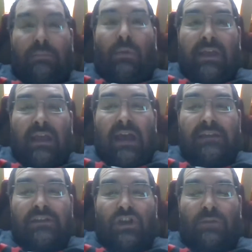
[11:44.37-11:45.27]

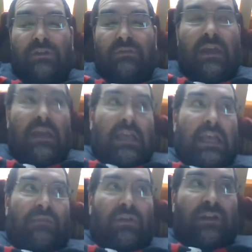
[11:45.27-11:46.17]
boycotts in terms of,
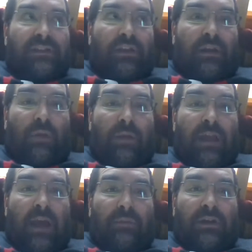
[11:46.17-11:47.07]
if you're going to say you're going to
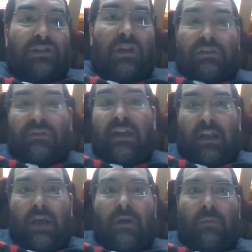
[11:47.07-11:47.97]
boycott British goods, you've got to
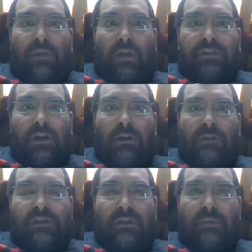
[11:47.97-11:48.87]
come up with
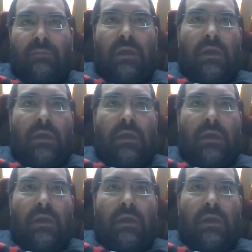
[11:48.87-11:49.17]
alternatives to them.